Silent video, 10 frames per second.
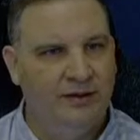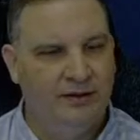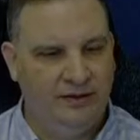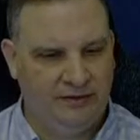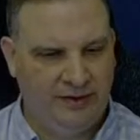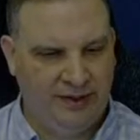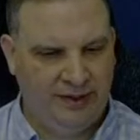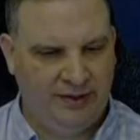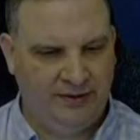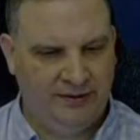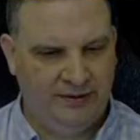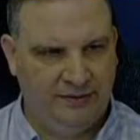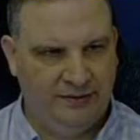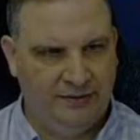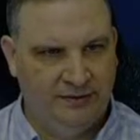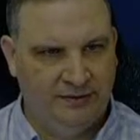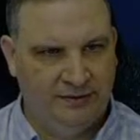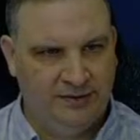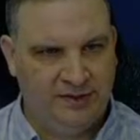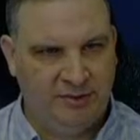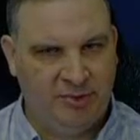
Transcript: All right. Let's get